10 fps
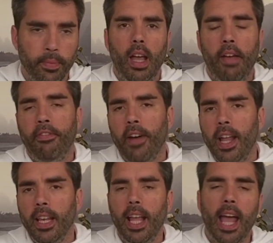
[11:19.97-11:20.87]
And
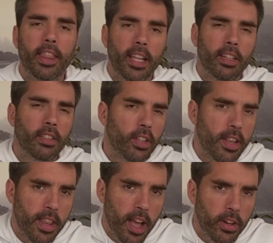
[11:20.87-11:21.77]
finally, I think there's
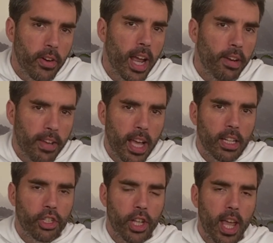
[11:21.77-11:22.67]
another
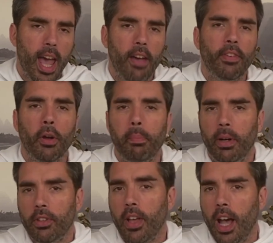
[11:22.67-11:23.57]
advantage they have
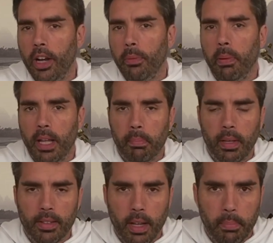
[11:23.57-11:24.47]
compared to other
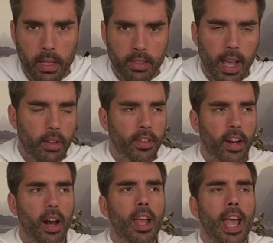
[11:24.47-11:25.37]
plant-based companies out there,